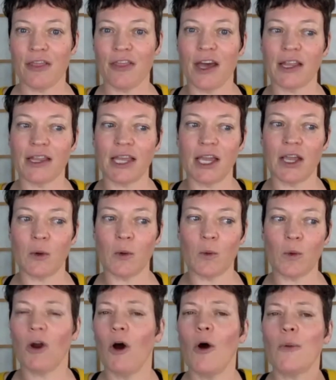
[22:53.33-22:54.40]
that like
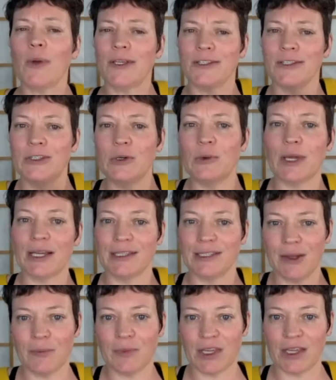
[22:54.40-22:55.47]
we're always doing
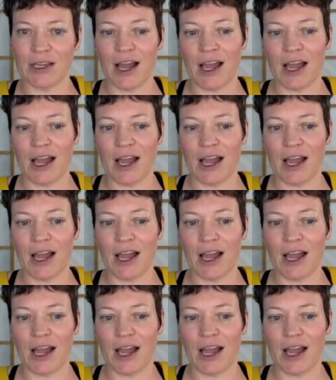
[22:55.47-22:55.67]
something.